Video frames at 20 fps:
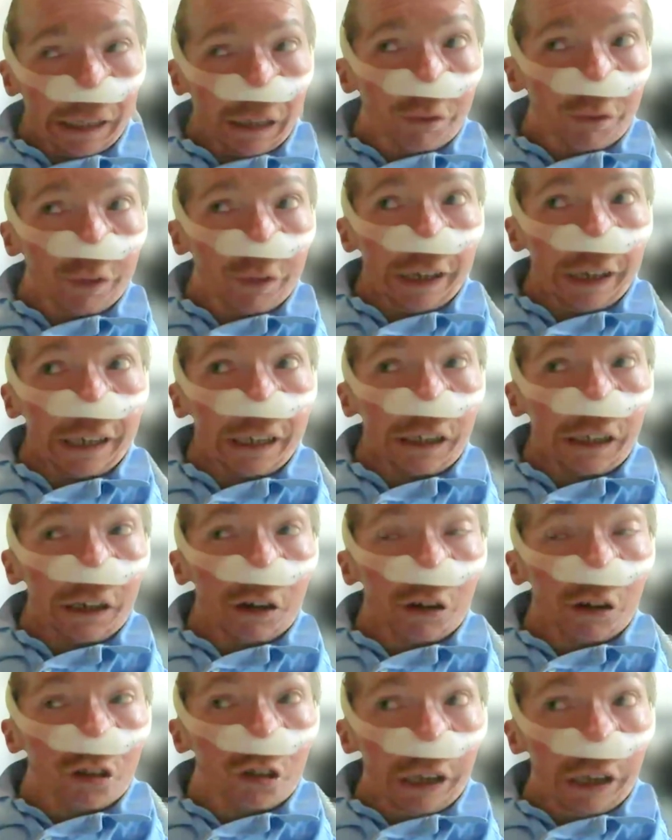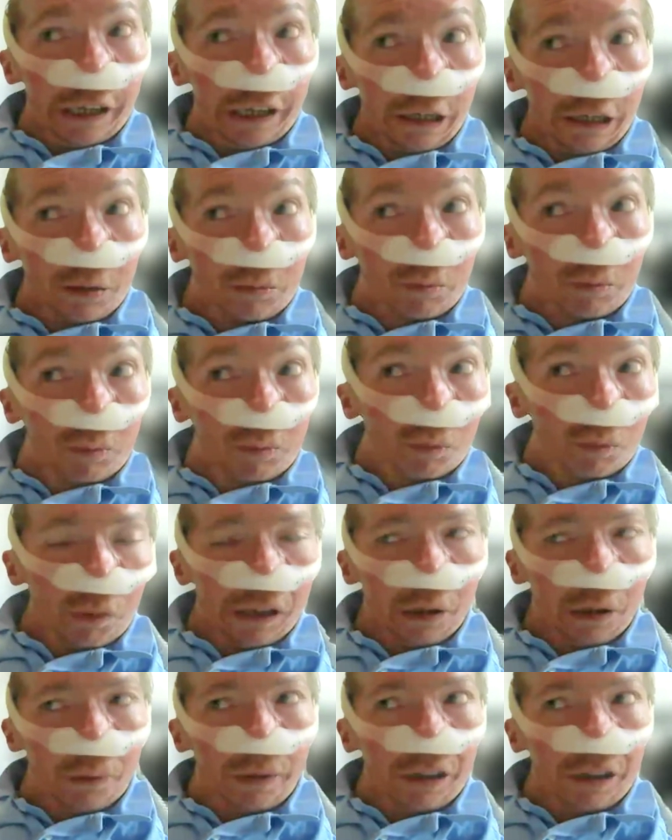In fact, last year,
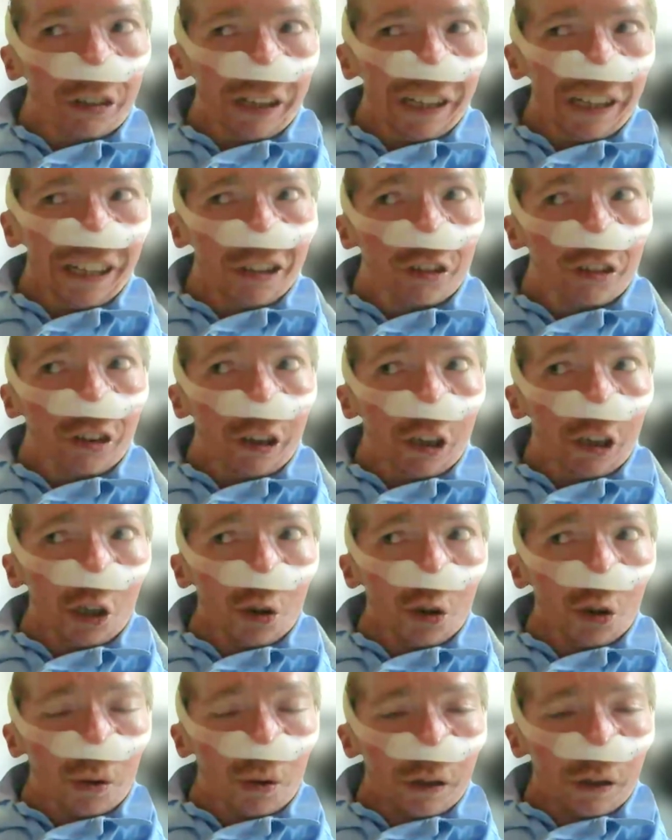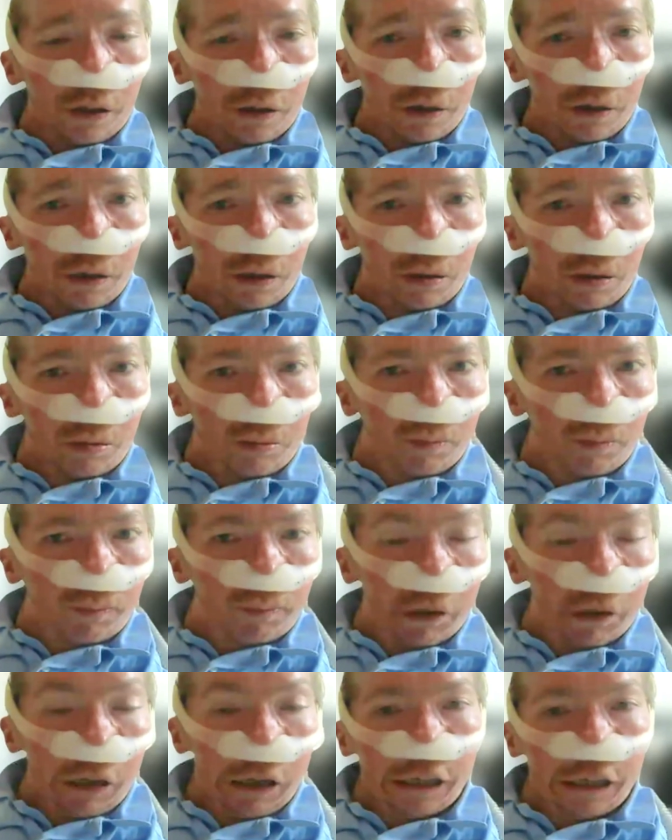when I went to EGU,
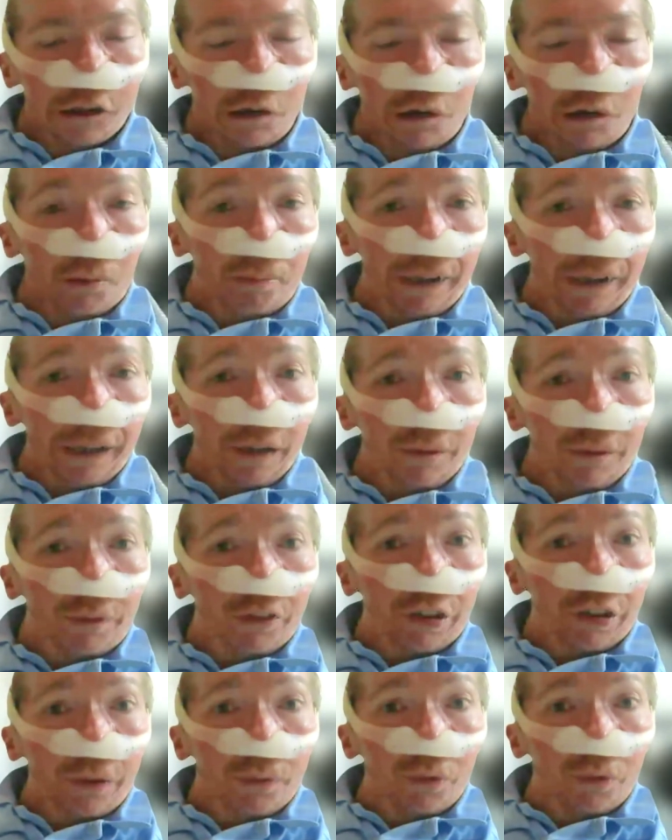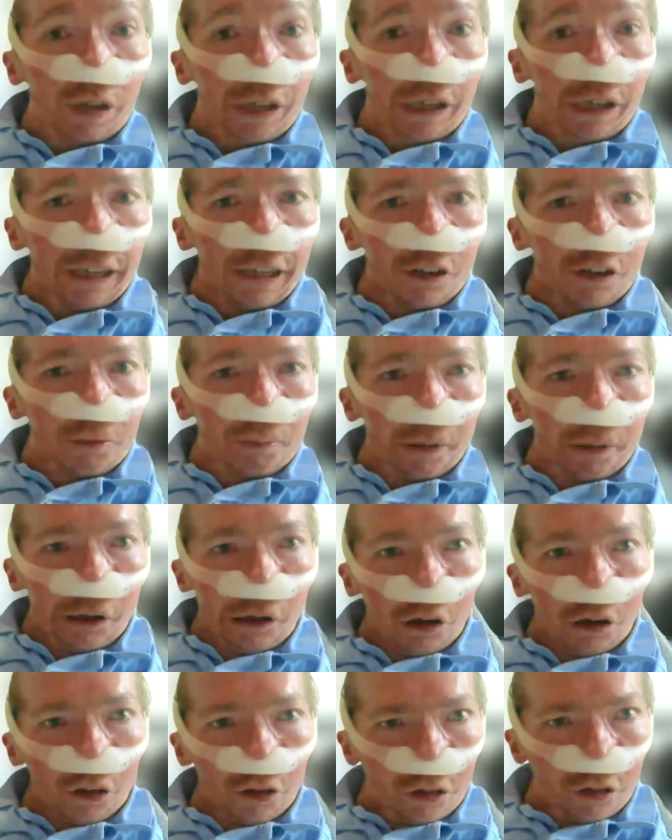I'd not been for several years
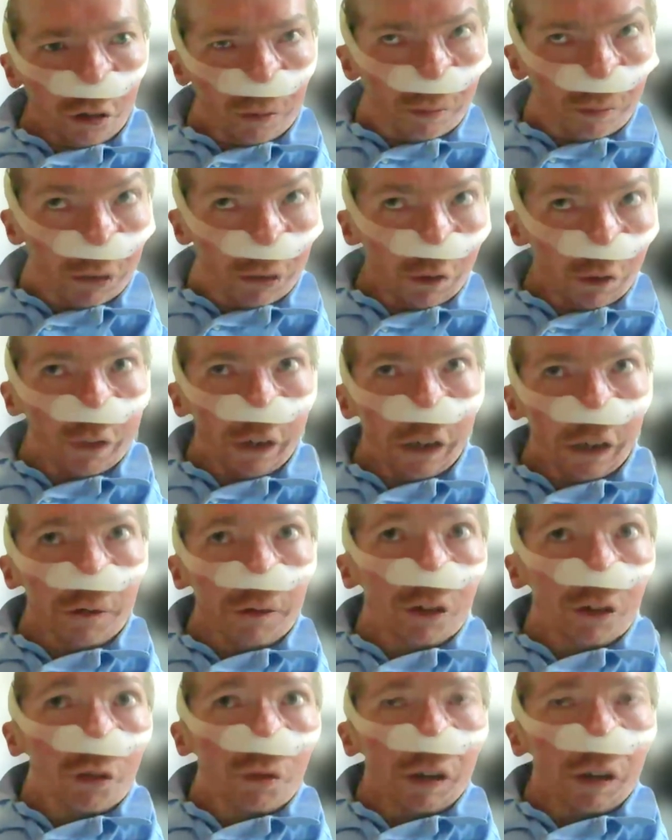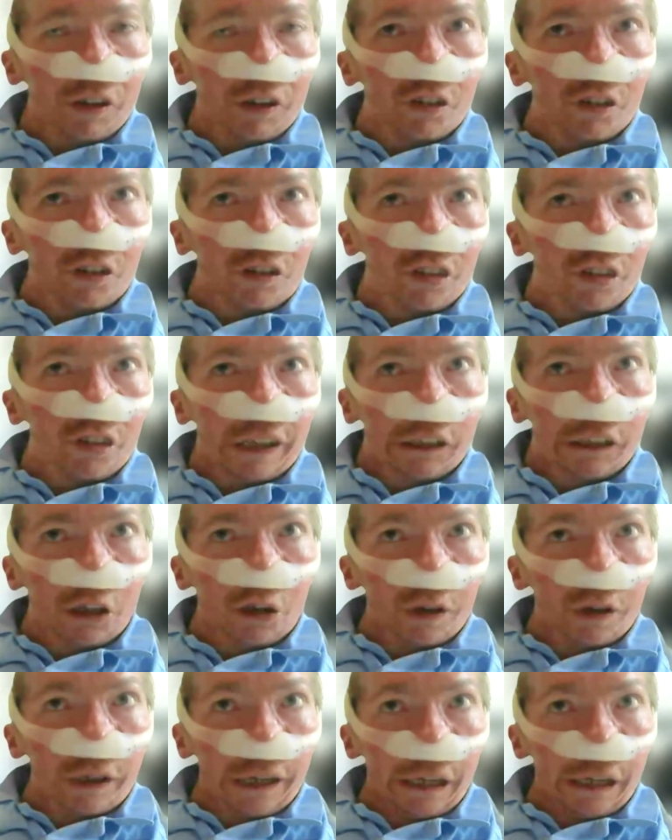because of various reasons,
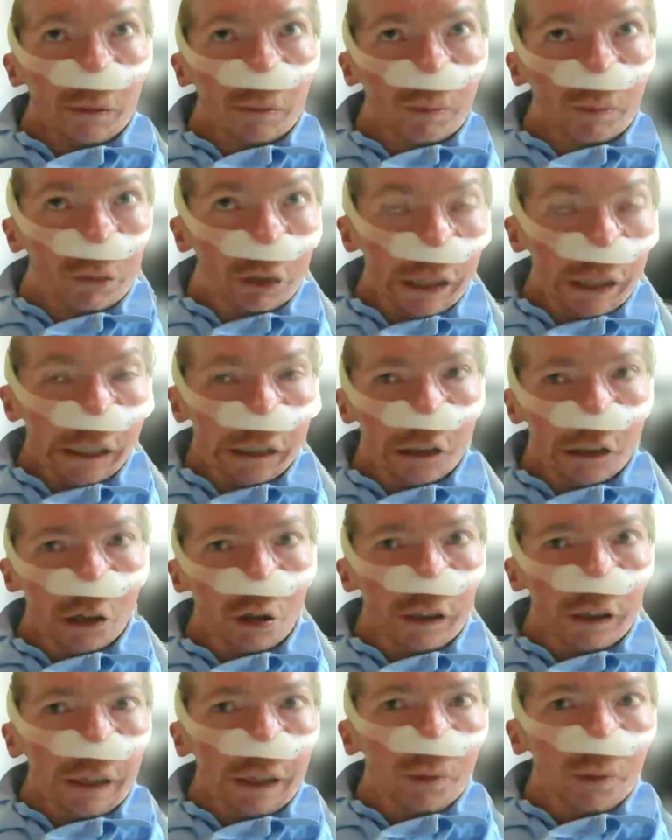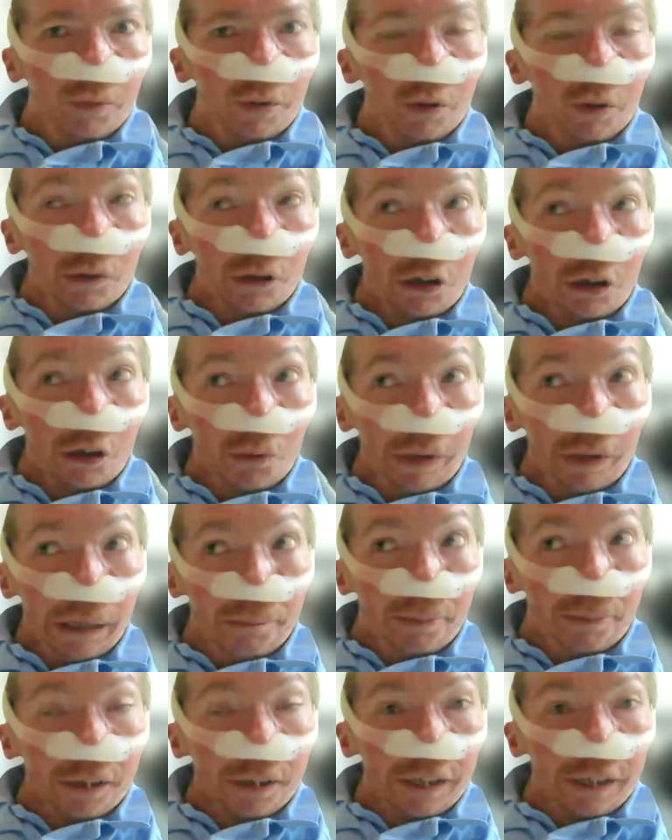including we all know what
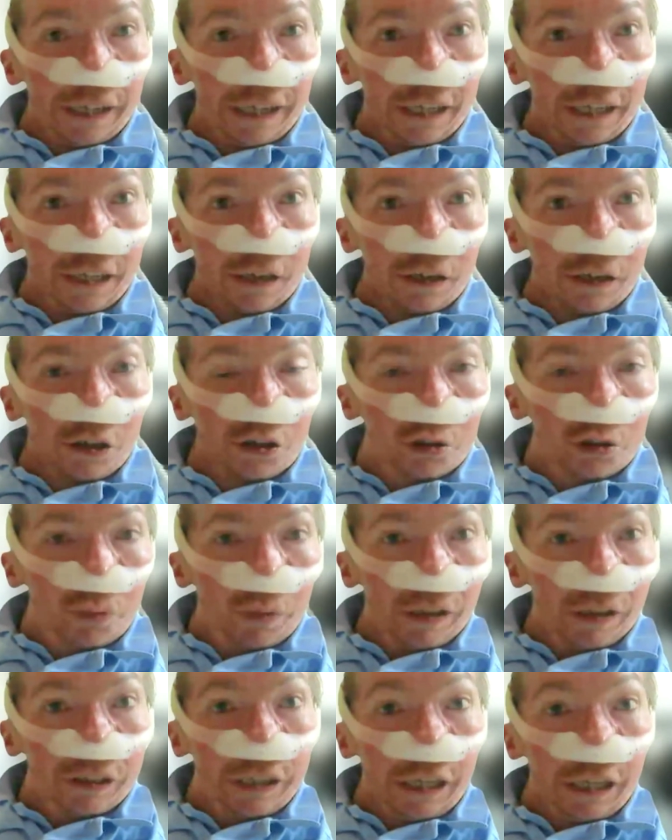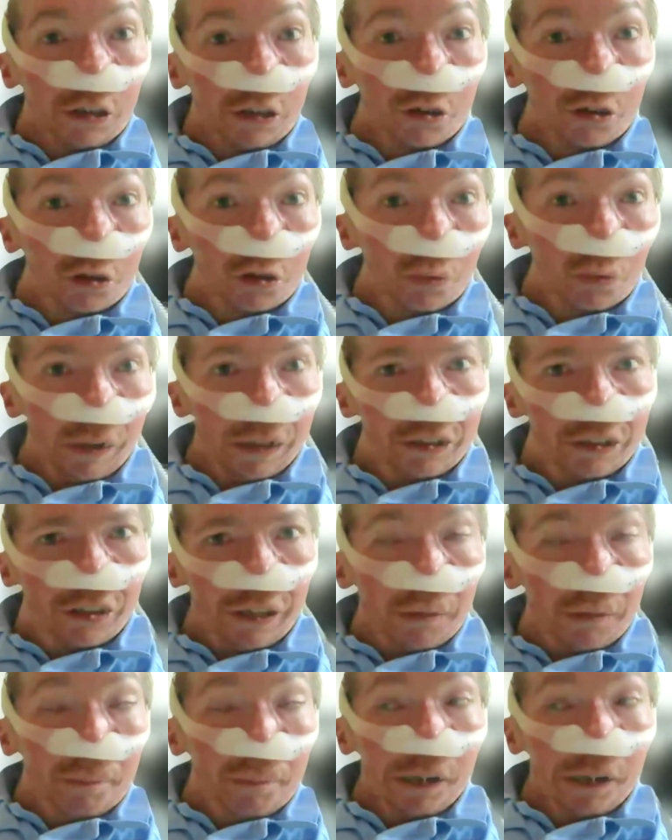happened in
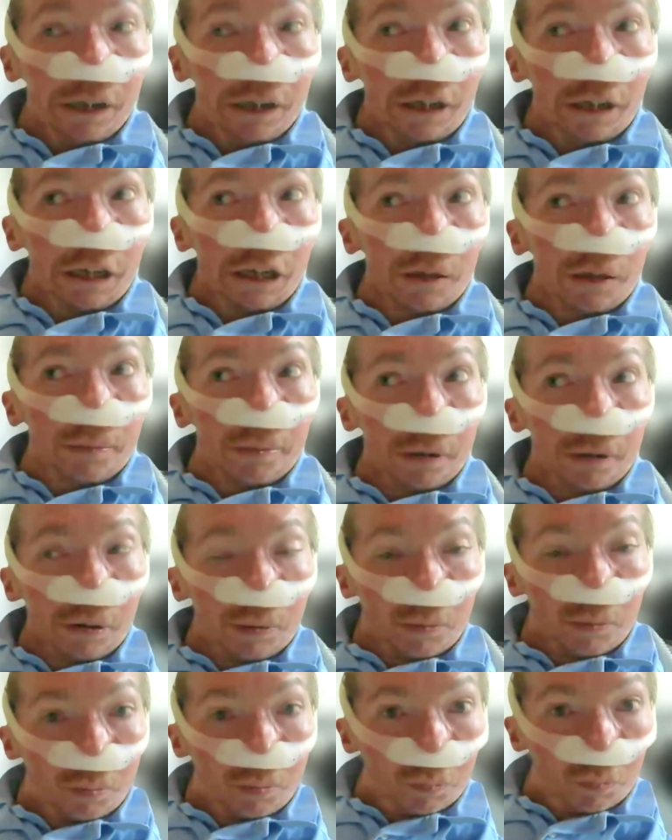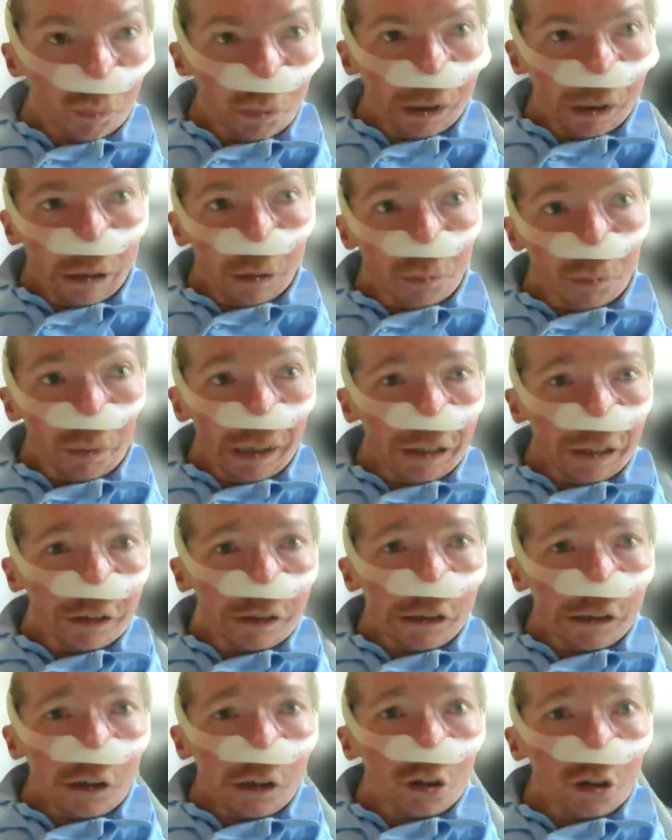2020, but when I
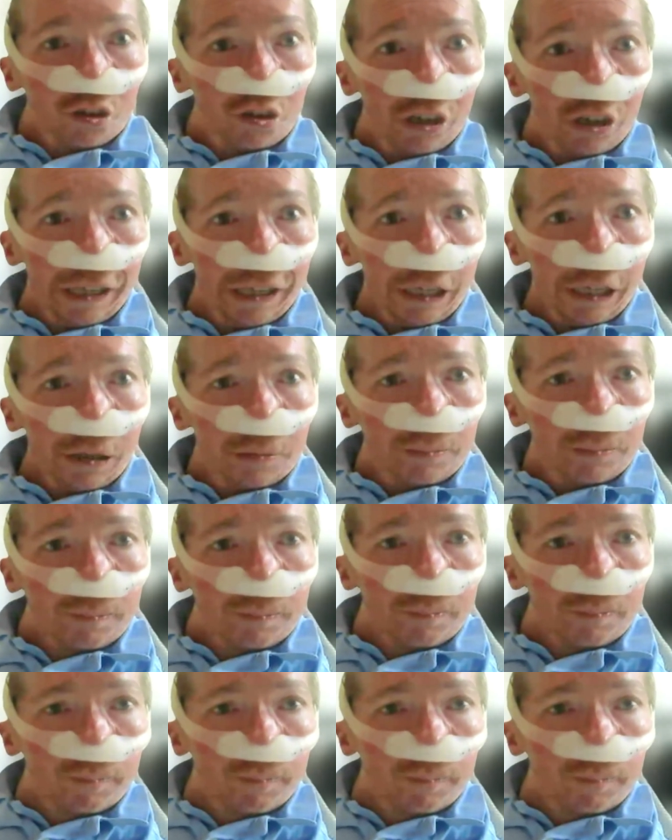went last year,